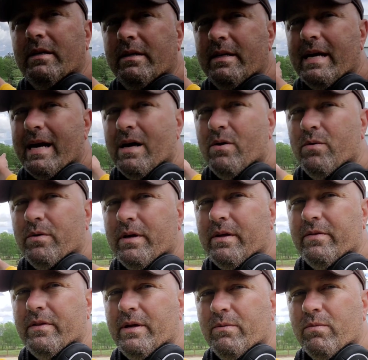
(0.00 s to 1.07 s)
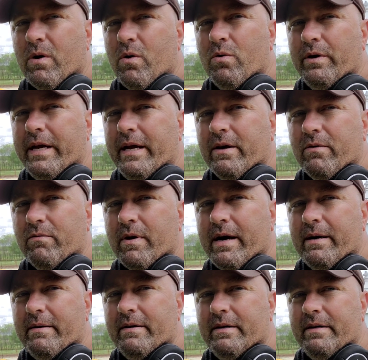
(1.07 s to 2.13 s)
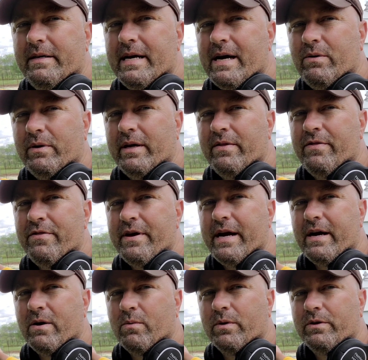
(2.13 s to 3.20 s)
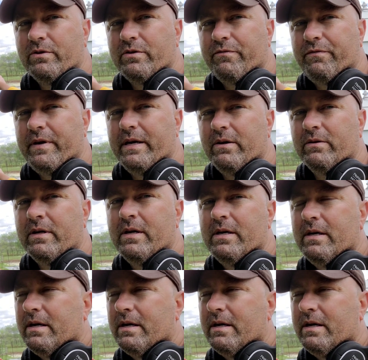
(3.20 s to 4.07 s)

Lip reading: down the road here, right down in there where there's a field.